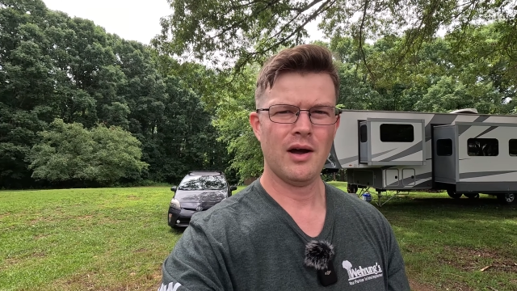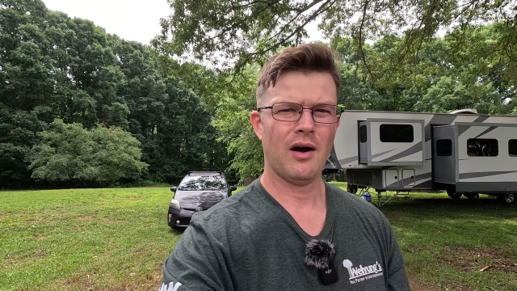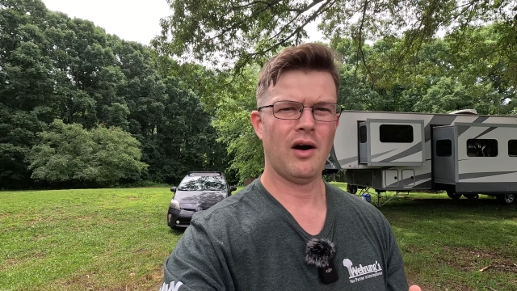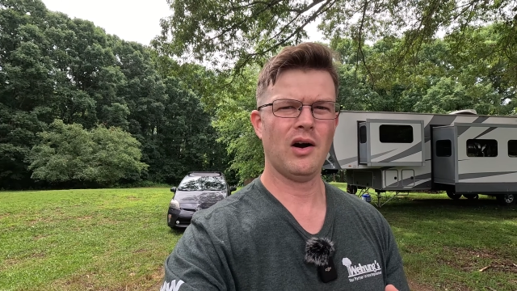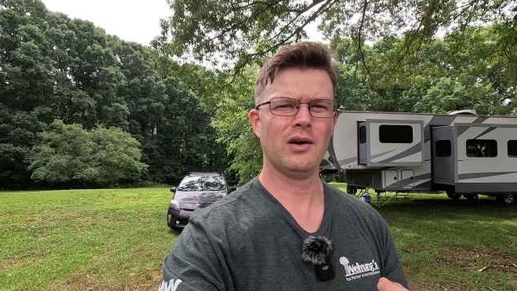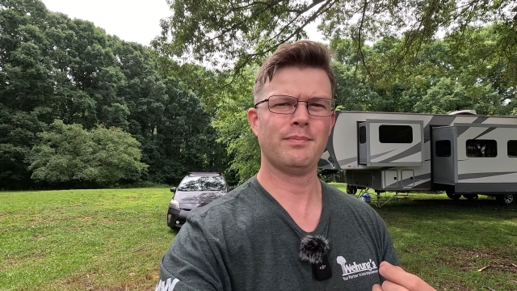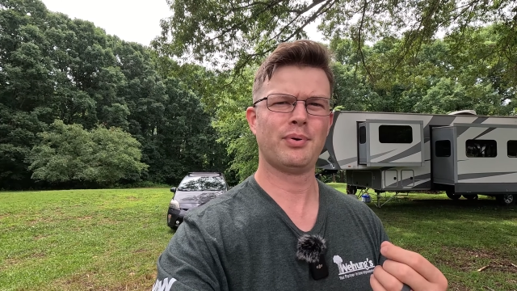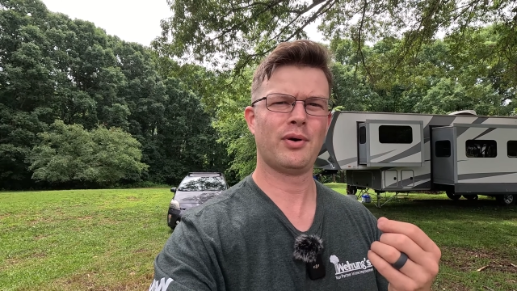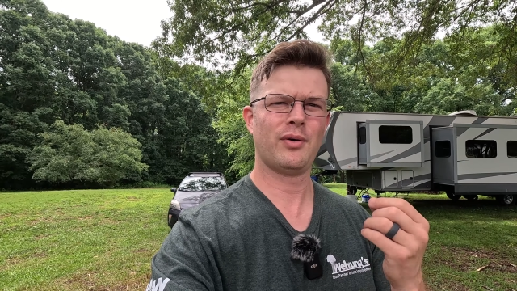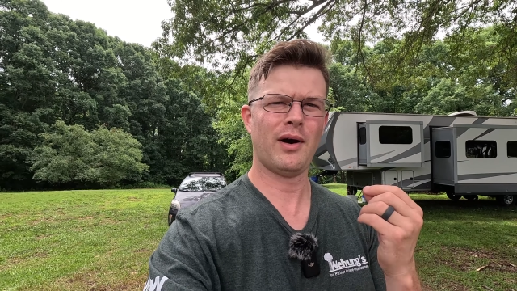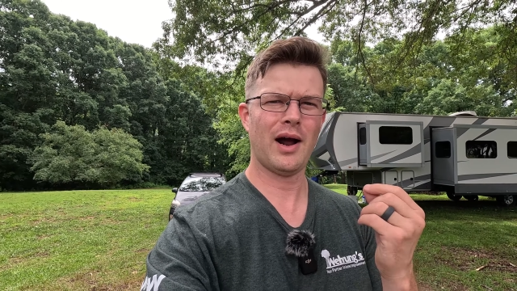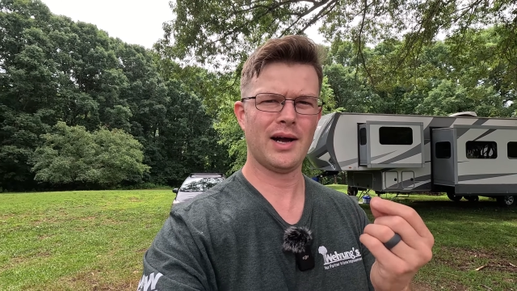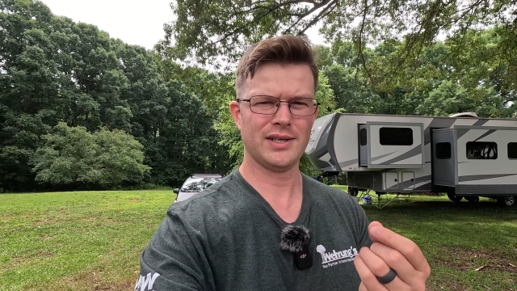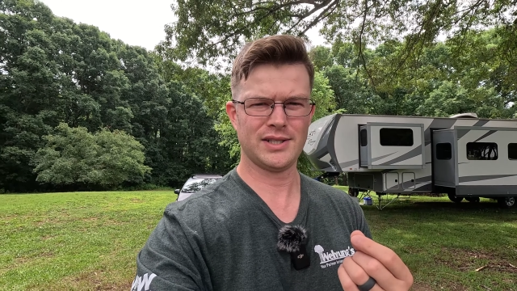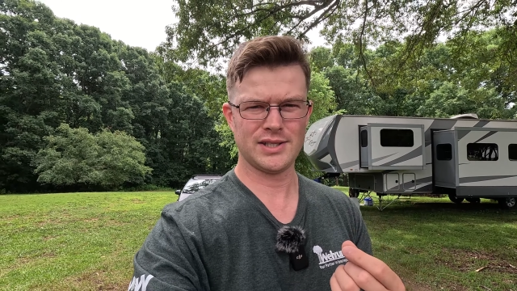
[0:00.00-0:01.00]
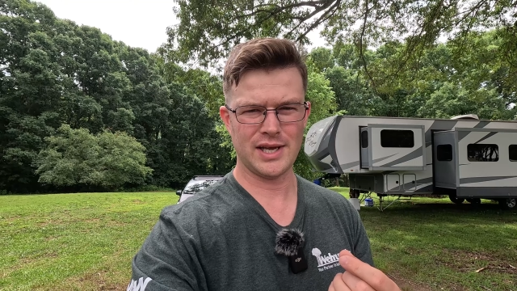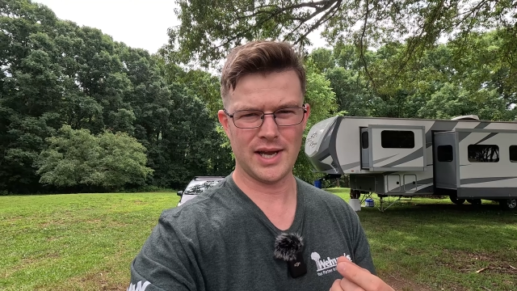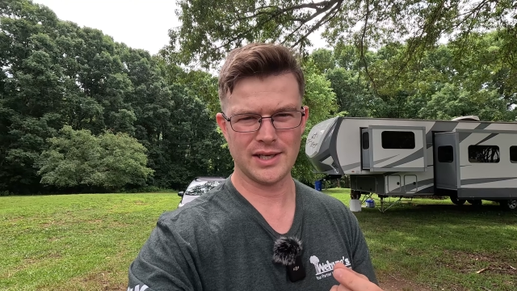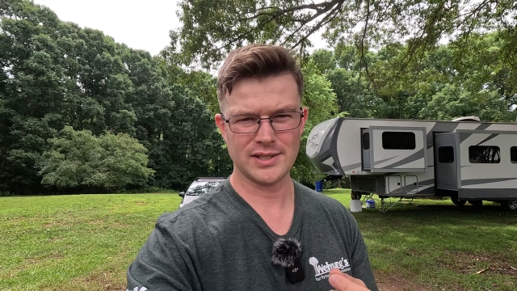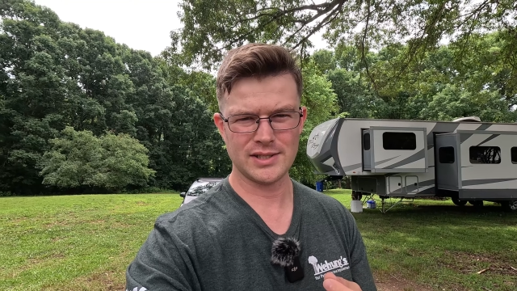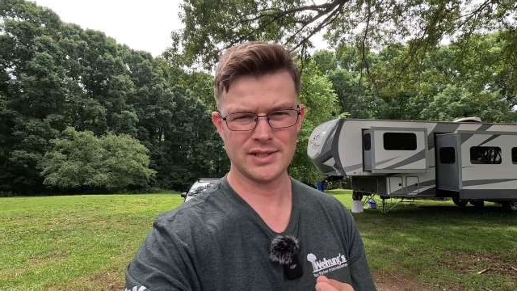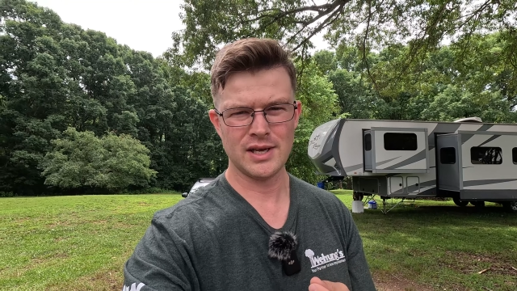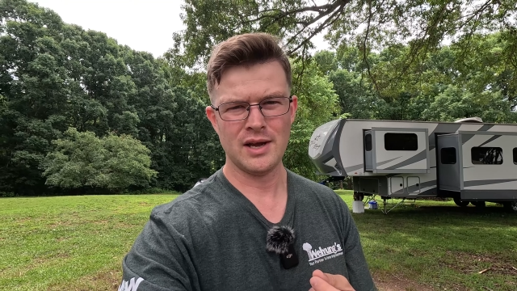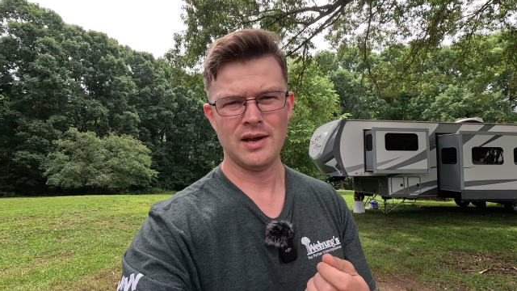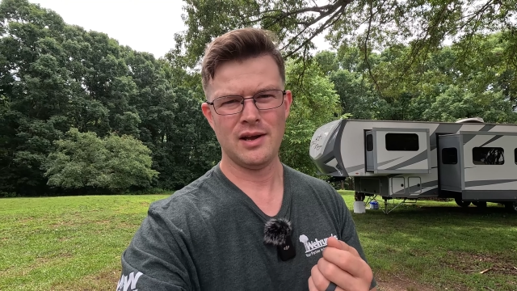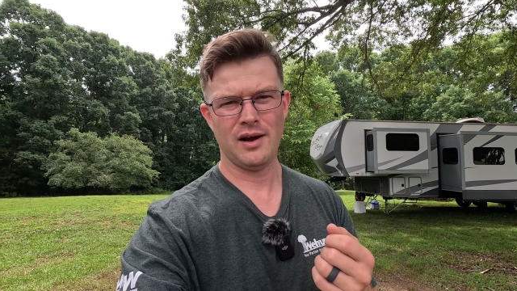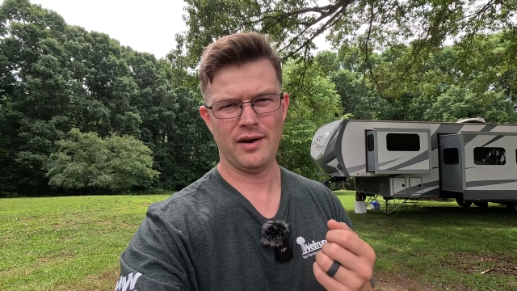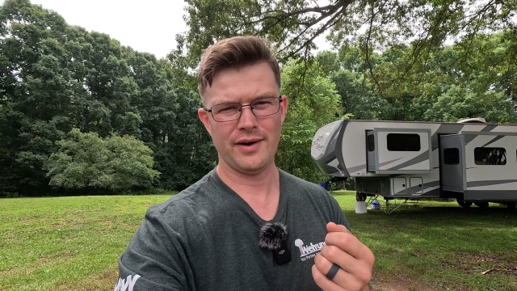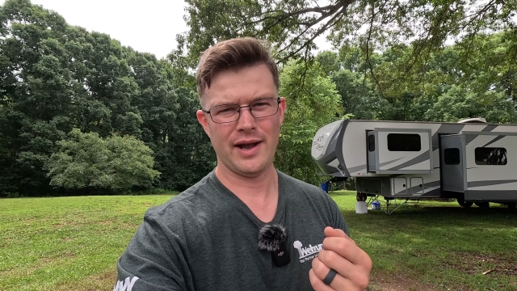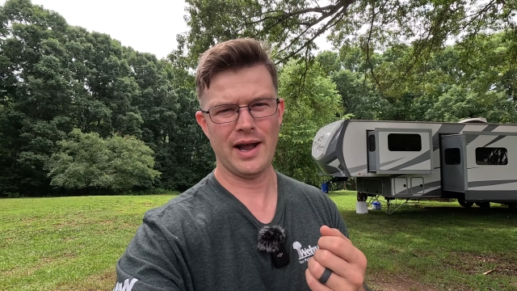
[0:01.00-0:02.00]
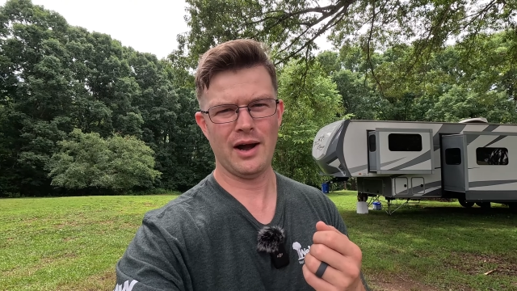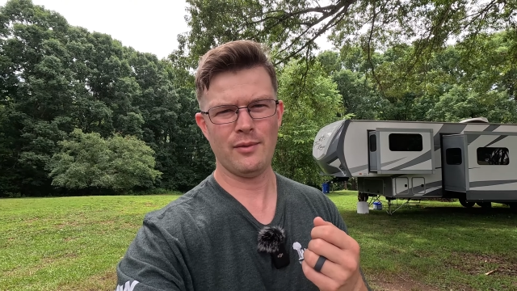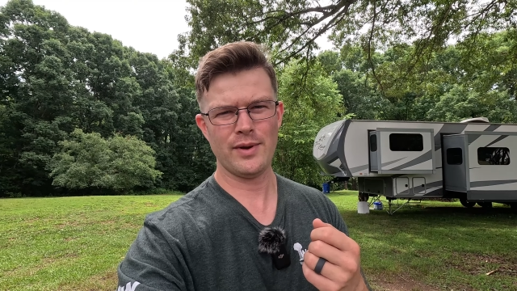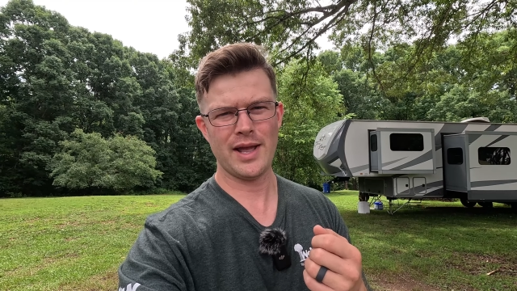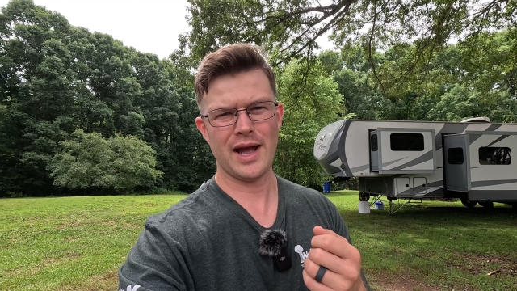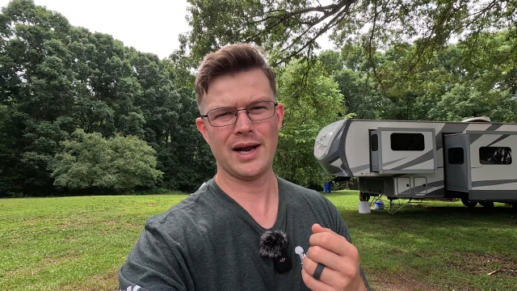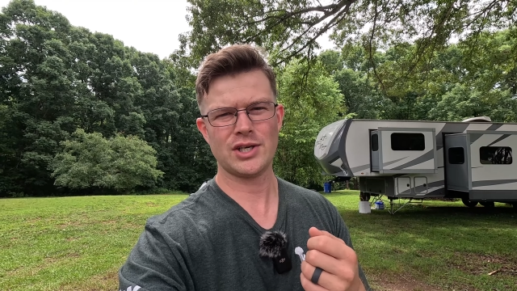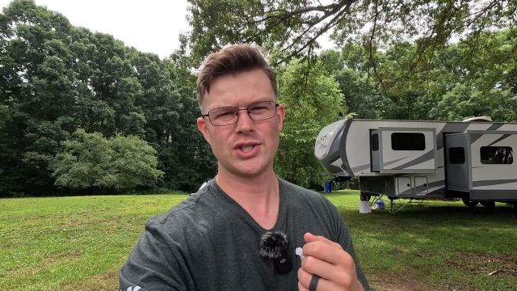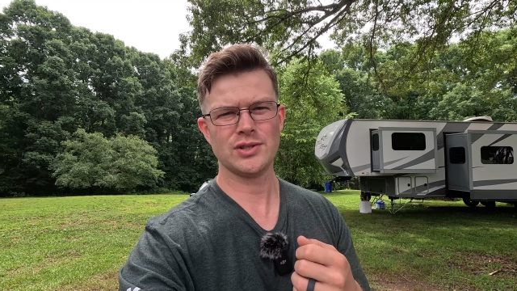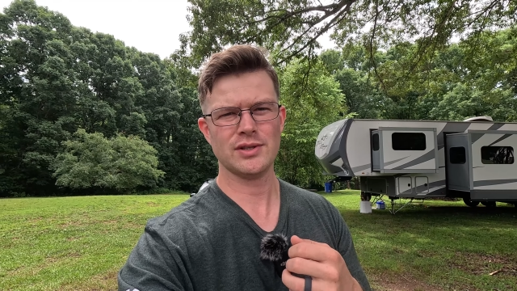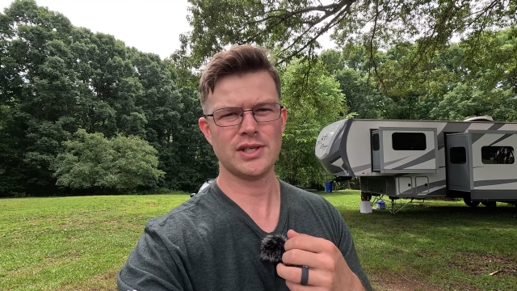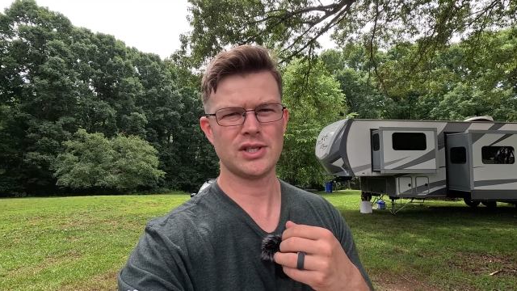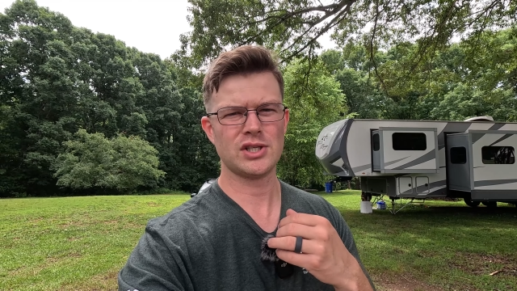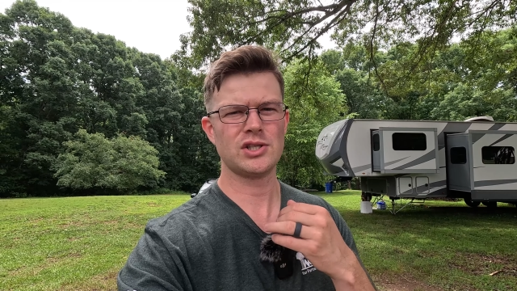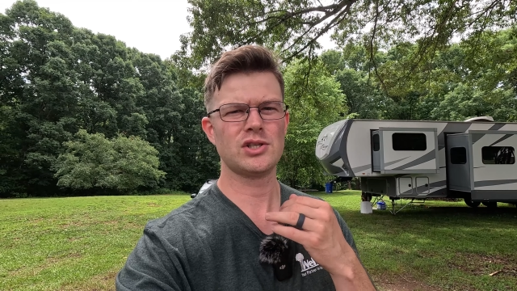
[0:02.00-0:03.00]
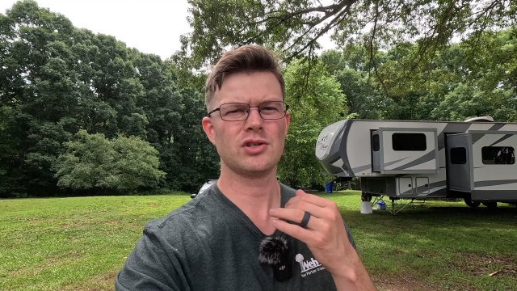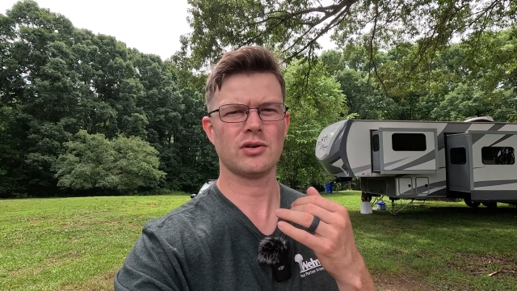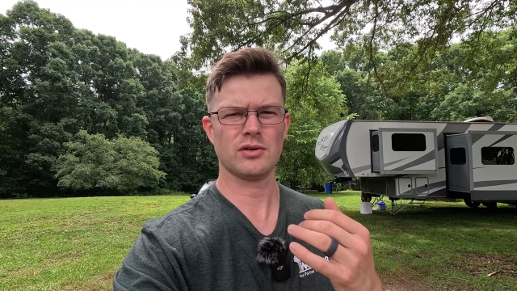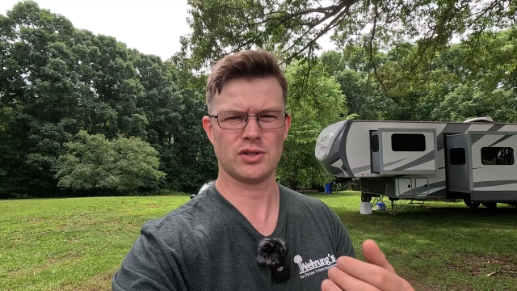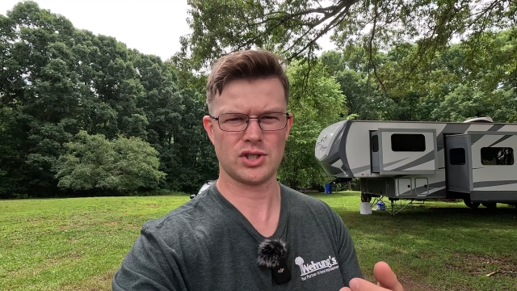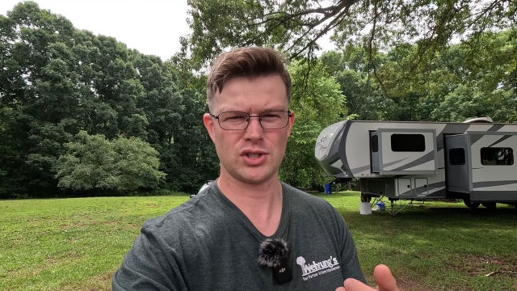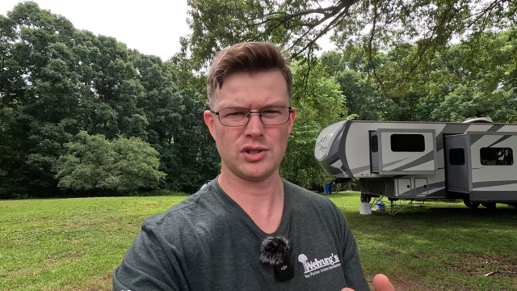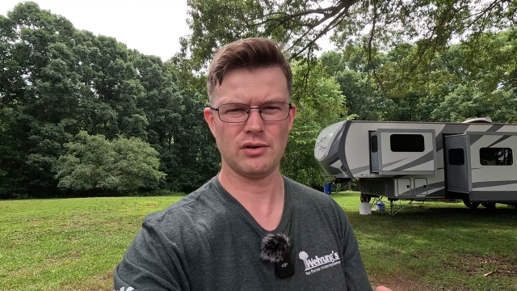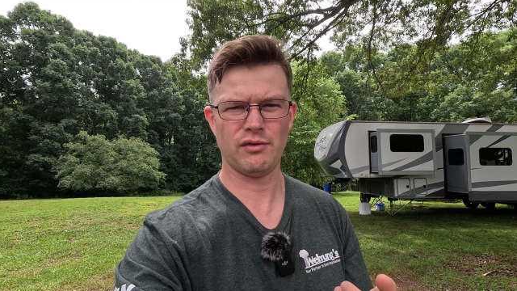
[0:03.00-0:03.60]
our process on how we actually search